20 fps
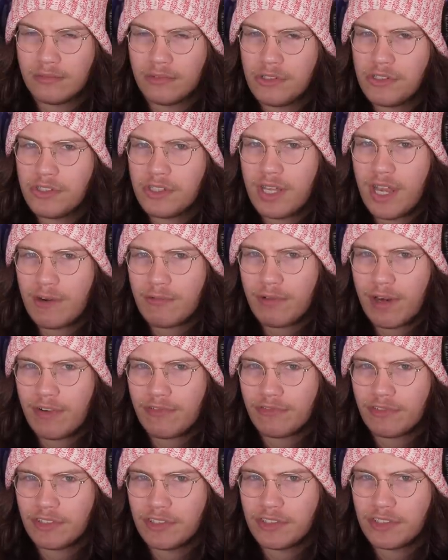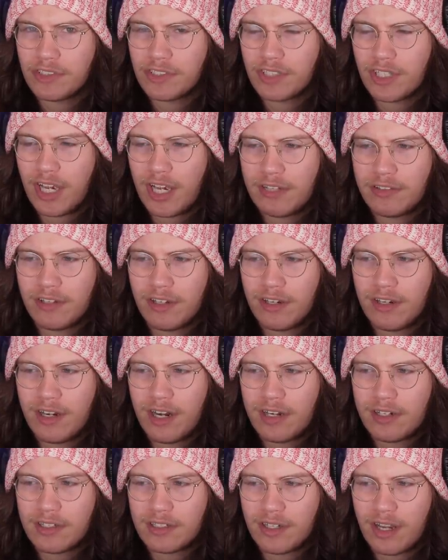What is that reference? I
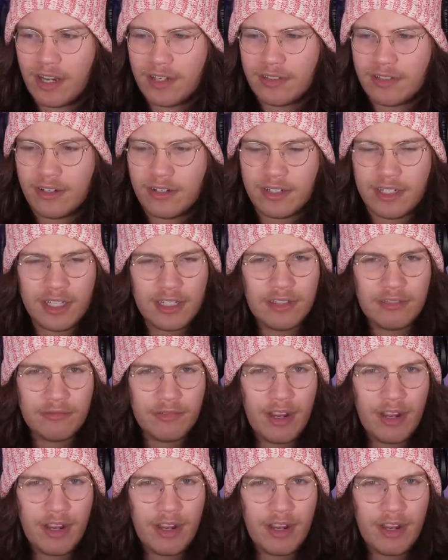don't get the